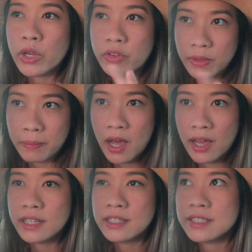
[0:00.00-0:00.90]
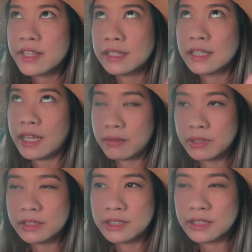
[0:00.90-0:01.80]
one of the pods. They
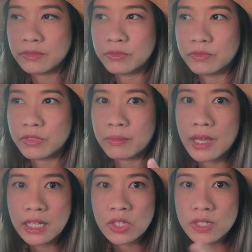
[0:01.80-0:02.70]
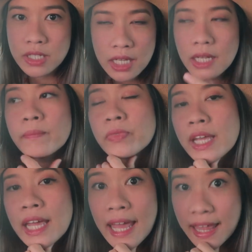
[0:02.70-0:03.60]
labeled it from A to Z,
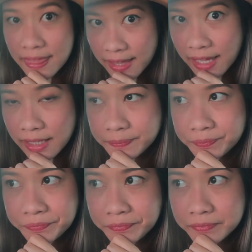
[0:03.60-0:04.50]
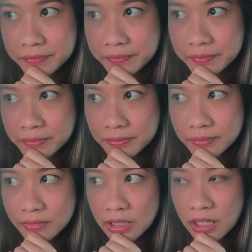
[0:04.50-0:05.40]
and then
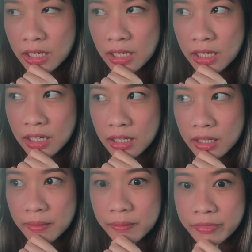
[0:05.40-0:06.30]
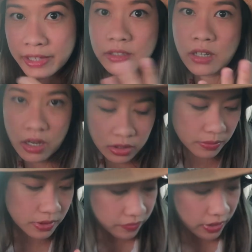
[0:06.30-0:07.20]
the
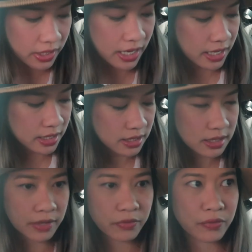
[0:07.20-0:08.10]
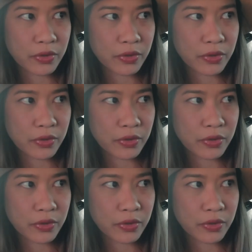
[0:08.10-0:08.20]
doctor was very nice. I